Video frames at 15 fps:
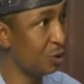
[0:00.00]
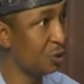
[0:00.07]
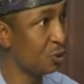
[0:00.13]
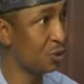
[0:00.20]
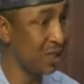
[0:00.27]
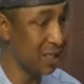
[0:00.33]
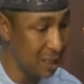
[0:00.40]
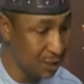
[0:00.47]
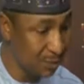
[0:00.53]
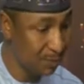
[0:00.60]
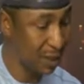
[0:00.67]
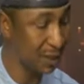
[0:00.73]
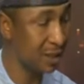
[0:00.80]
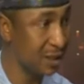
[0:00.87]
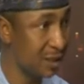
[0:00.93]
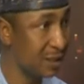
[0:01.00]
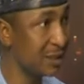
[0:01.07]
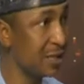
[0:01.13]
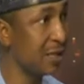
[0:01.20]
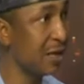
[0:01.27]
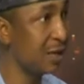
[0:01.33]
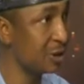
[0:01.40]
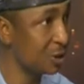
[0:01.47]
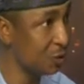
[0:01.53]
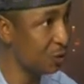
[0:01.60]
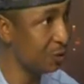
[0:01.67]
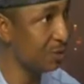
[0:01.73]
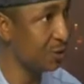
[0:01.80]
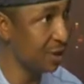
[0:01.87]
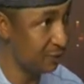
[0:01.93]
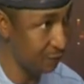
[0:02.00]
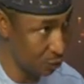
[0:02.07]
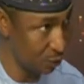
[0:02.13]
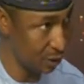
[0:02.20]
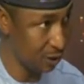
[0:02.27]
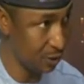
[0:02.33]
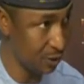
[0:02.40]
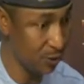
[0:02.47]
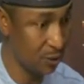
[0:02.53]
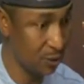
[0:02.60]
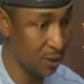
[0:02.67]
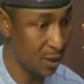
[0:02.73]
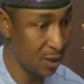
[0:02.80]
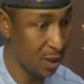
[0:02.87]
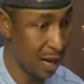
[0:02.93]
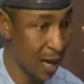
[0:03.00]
to independently select who you believe to lead you so